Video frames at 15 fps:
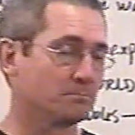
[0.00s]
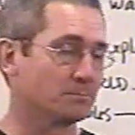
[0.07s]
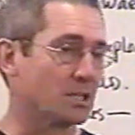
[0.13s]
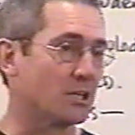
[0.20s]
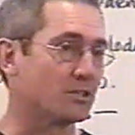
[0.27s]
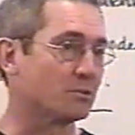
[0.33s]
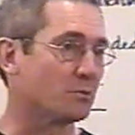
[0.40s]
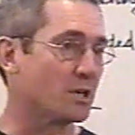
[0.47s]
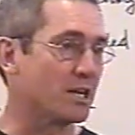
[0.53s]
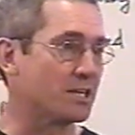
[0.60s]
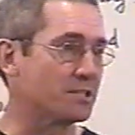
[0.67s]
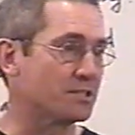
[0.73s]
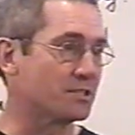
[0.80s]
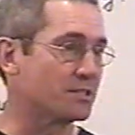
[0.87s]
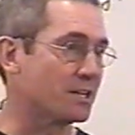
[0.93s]

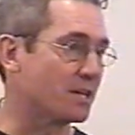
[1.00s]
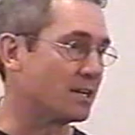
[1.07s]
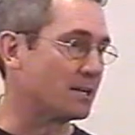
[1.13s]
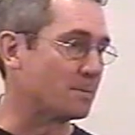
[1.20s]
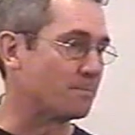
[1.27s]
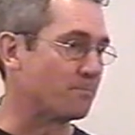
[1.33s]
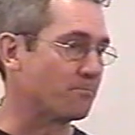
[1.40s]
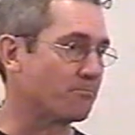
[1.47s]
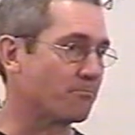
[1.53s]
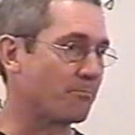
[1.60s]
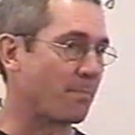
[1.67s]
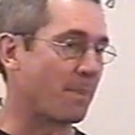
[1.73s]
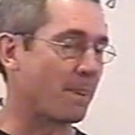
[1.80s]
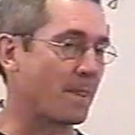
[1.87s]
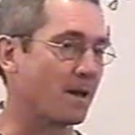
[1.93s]
Otherwise, um,
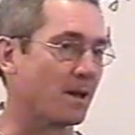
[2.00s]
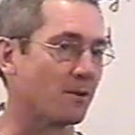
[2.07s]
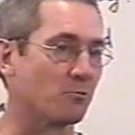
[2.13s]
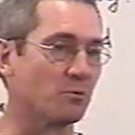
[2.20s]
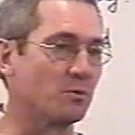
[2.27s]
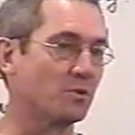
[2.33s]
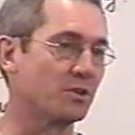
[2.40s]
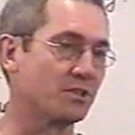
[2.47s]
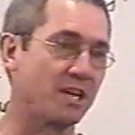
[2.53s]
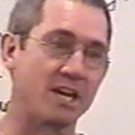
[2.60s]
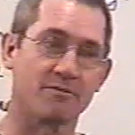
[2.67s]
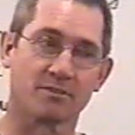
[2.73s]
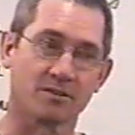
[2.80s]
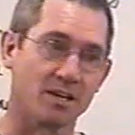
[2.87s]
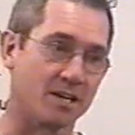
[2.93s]
uh, we wouldn't have a
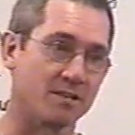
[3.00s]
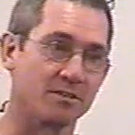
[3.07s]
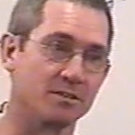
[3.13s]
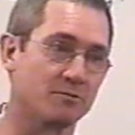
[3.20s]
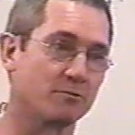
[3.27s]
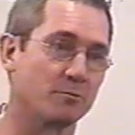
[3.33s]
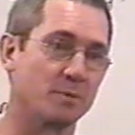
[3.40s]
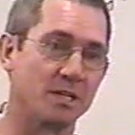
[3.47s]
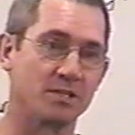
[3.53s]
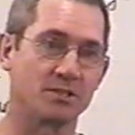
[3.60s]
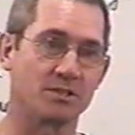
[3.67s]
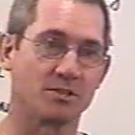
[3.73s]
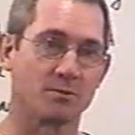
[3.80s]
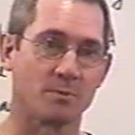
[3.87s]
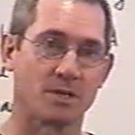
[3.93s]
lot of the information
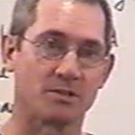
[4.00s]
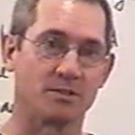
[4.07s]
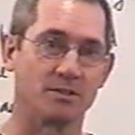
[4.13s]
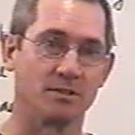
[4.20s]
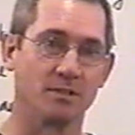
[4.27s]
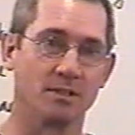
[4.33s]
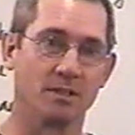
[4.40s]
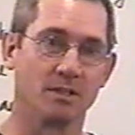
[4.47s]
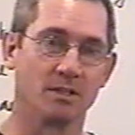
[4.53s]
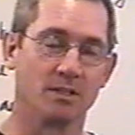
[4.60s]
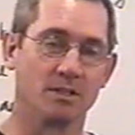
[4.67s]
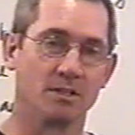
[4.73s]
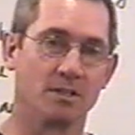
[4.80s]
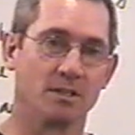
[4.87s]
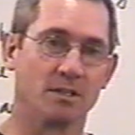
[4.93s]
about the,
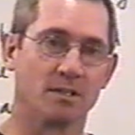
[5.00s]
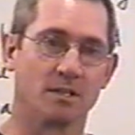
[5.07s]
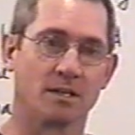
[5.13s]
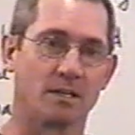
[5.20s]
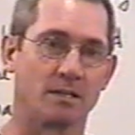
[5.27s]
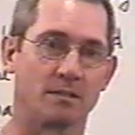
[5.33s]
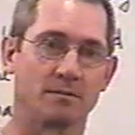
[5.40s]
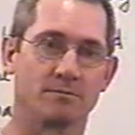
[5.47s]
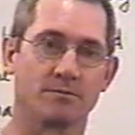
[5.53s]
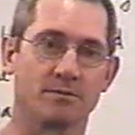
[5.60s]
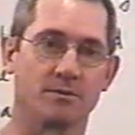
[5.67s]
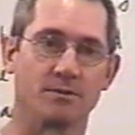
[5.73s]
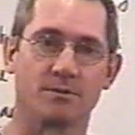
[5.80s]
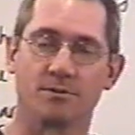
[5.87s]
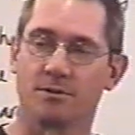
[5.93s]
uh,
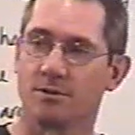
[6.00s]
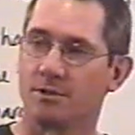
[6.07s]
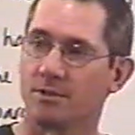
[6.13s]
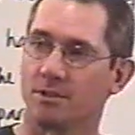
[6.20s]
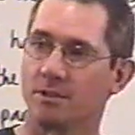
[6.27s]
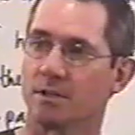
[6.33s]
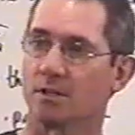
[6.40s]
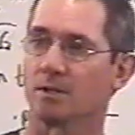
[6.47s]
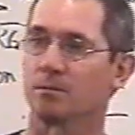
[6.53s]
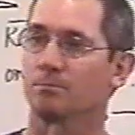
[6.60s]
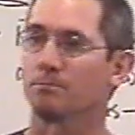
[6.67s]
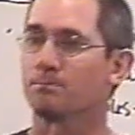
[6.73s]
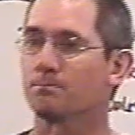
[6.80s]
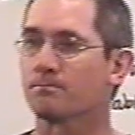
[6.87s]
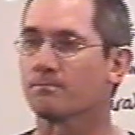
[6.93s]
the um,
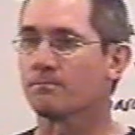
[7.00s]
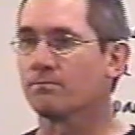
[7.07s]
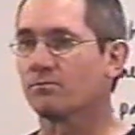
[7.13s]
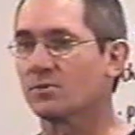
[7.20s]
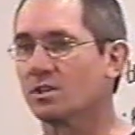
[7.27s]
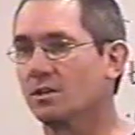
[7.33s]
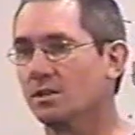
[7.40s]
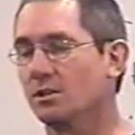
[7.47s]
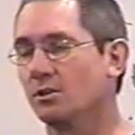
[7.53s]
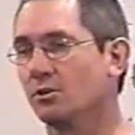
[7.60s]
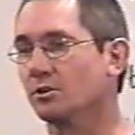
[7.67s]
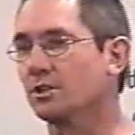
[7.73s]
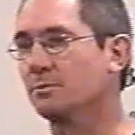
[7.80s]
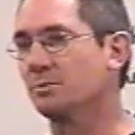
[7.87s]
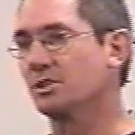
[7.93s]

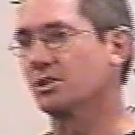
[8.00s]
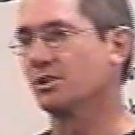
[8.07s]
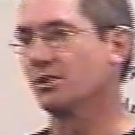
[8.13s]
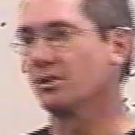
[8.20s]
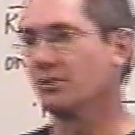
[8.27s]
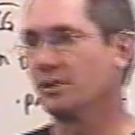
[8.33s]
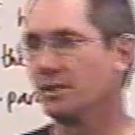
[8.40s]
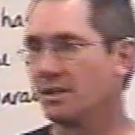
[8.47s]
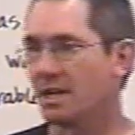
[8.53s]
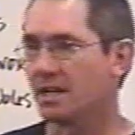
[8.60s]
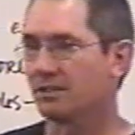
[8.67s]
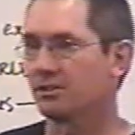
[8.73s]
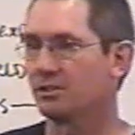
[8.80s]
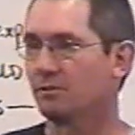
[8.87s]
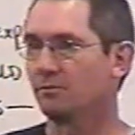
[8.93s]
early missionary
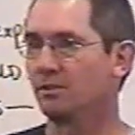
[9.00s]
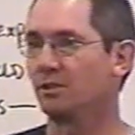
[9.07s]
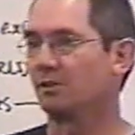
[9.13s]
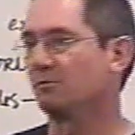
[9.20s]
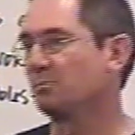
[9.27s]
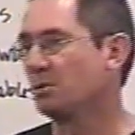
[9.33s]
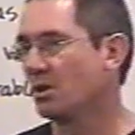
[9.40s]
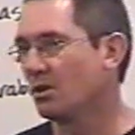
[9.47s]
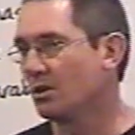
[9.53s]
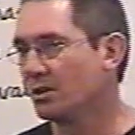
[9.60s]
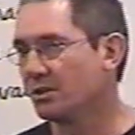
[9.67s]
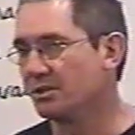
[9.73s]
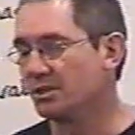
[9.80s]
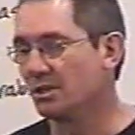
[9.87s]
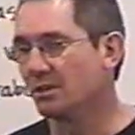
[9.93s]
activity of Paul and
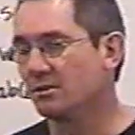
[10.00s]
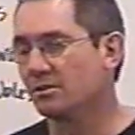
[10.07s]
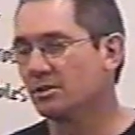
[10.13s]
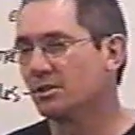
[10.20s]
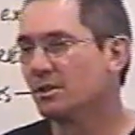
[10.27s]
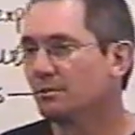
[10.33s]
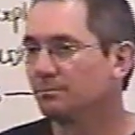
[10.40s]
the others.